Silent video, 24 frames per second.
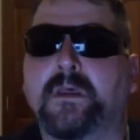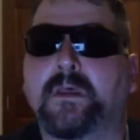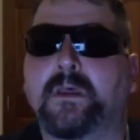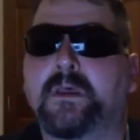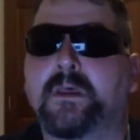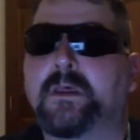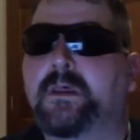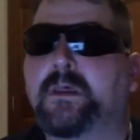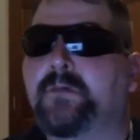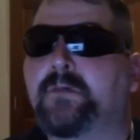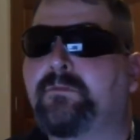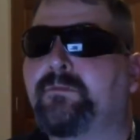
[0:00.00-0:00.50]

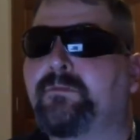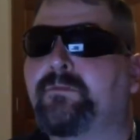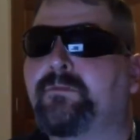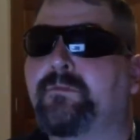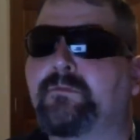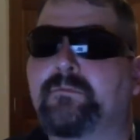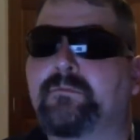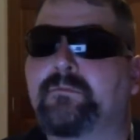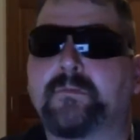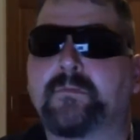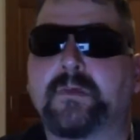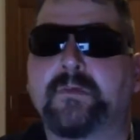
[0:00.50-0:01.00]
if
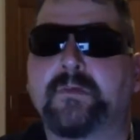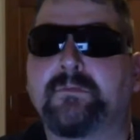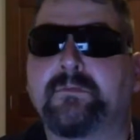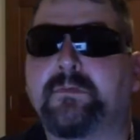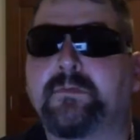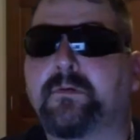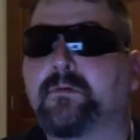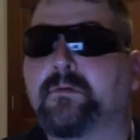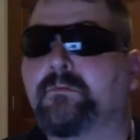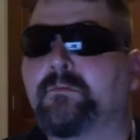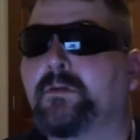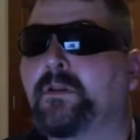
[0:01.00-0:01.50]

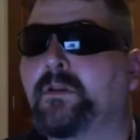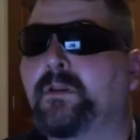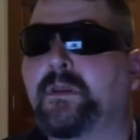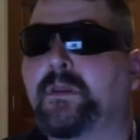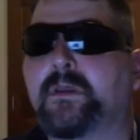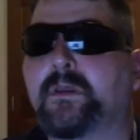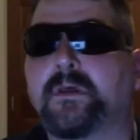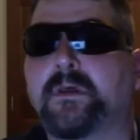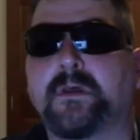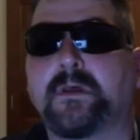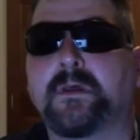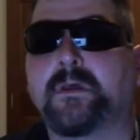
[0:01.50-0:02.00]
you're
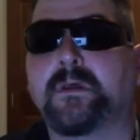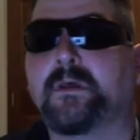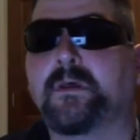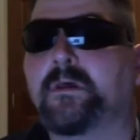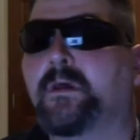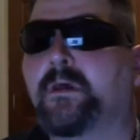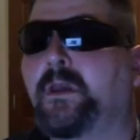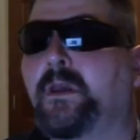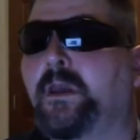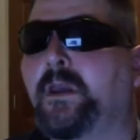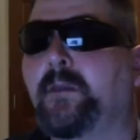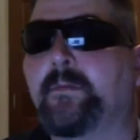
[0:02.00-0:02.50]
really a
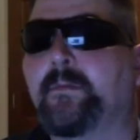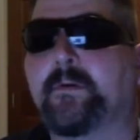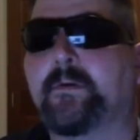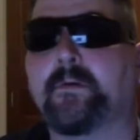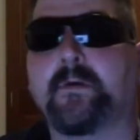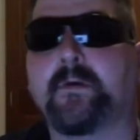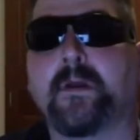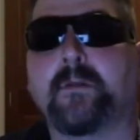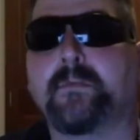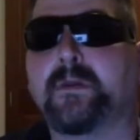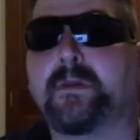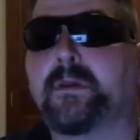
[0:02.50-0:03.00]

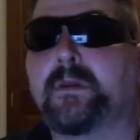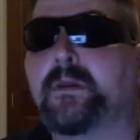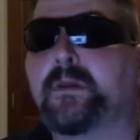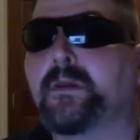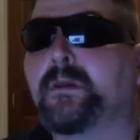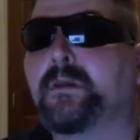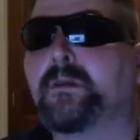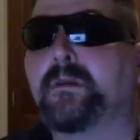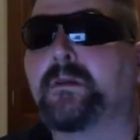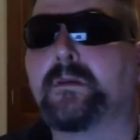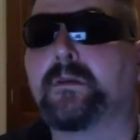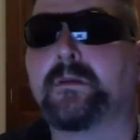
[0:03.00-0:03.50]
hammer, I
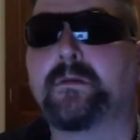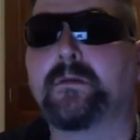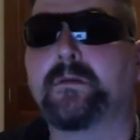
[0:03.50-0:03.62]
mean,